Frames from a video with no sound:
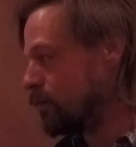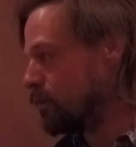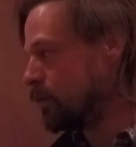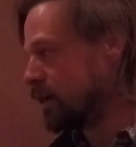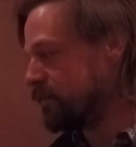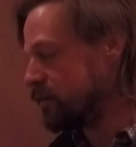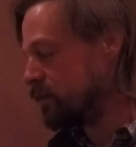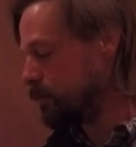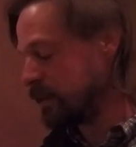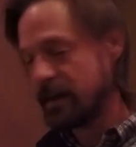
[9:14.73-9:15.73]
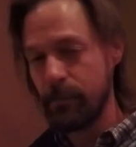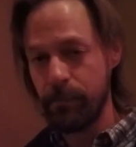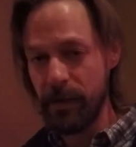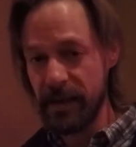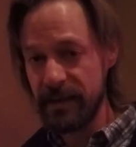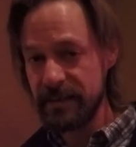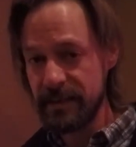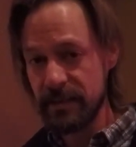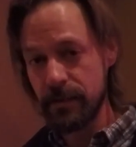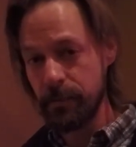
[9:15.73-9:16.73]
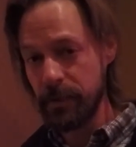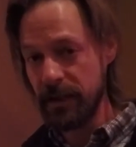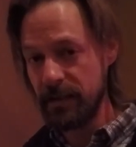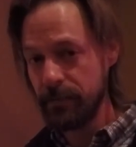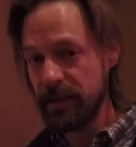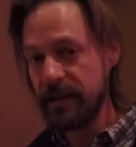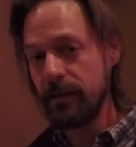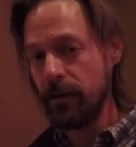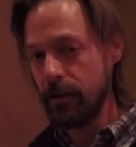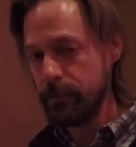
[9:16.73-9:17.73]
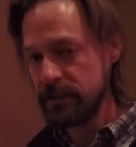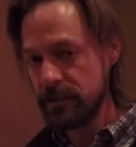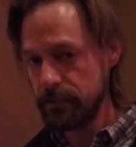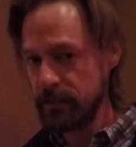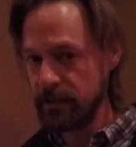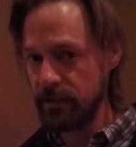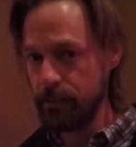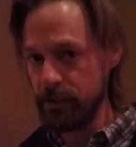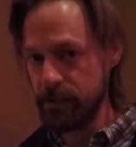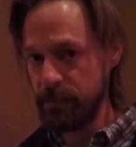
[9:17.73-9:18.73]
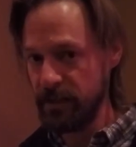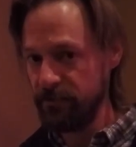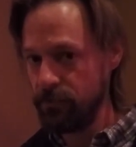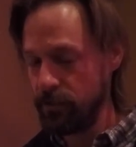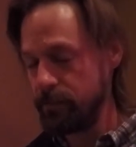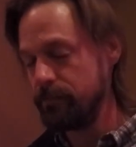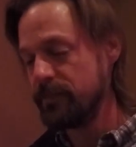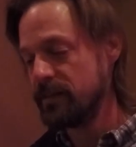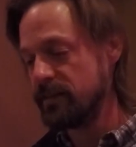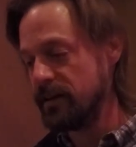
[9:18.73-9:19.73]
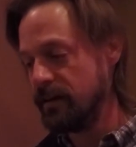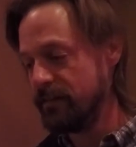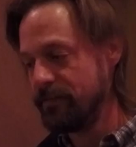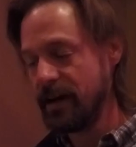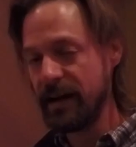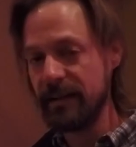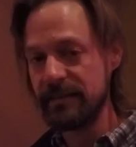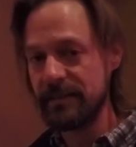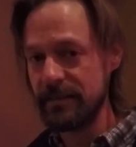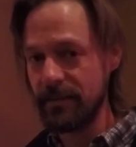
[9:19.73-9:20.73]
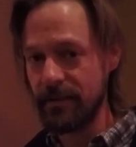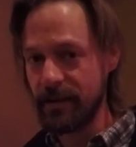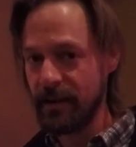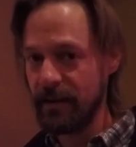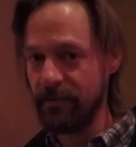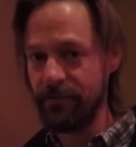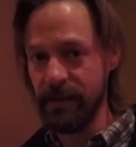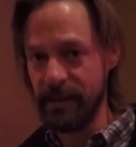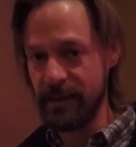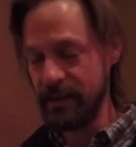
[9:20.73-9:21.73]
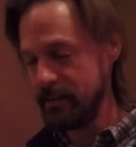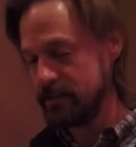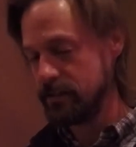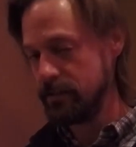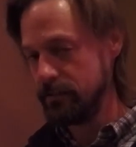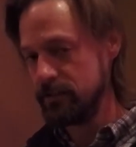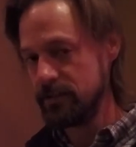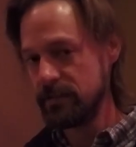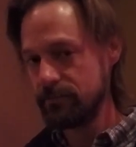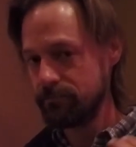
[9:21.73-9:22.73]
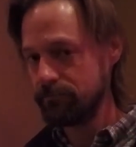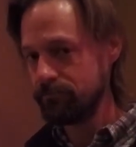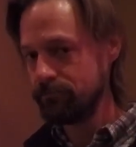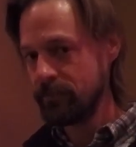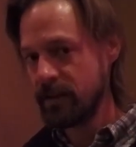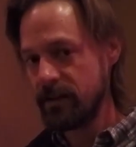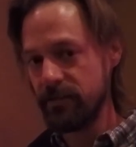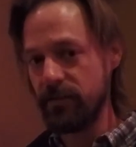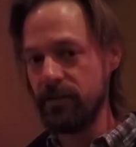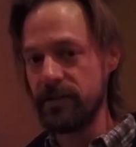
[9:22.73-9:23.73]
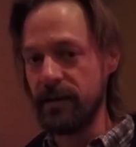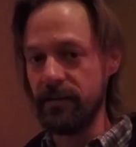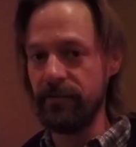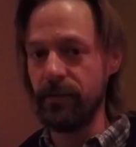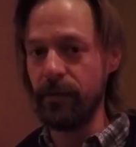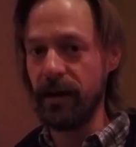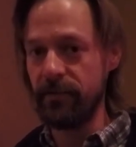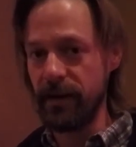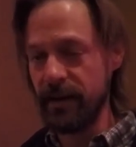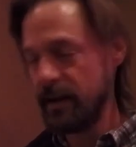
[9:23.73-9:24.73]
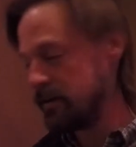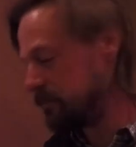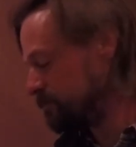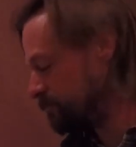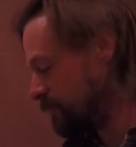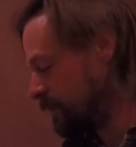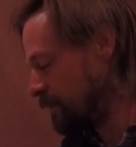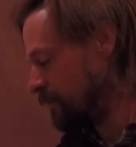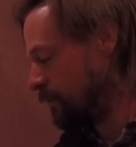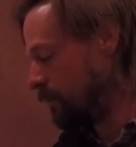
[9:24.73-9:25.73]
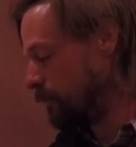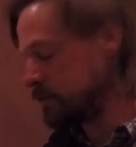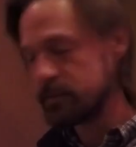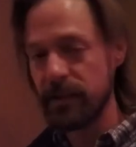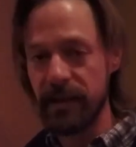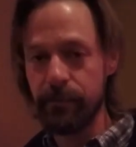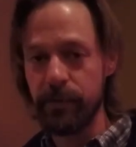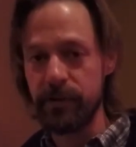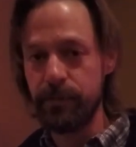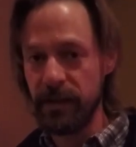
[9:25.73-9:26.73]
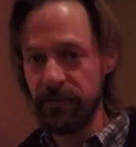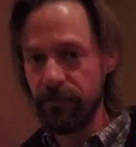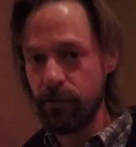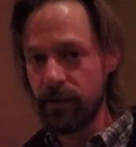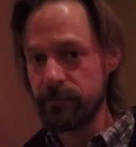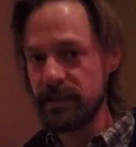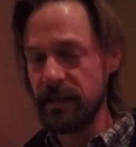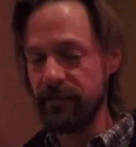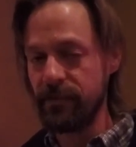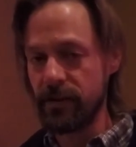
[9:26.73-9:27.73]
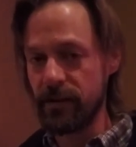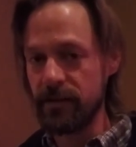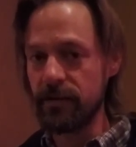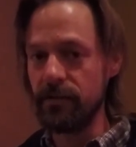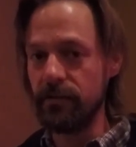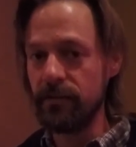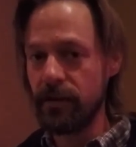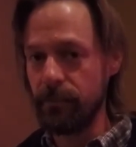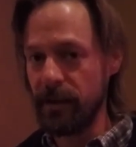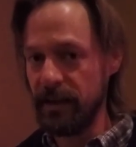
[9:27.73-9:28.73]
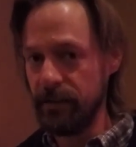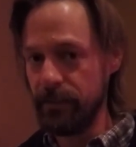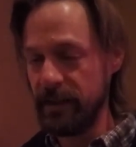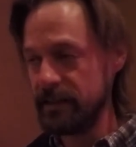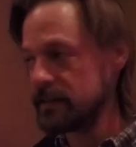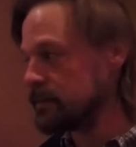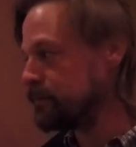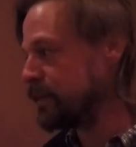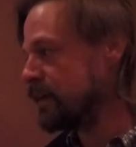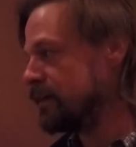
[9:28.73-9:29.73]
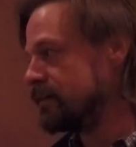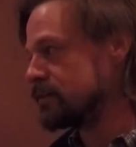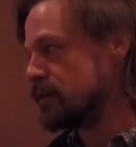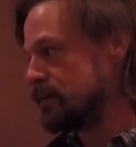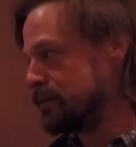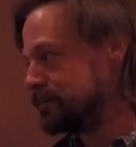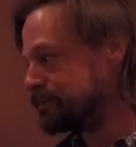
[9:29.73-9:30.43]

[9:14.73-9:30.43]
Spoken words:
Whenever you plant beans as a companion plant, always do it in the bush bean form. The vines are kind of finicky, so just cut those out of your mind right now. Always plant bush bean forms if you're going to do companion plants. So,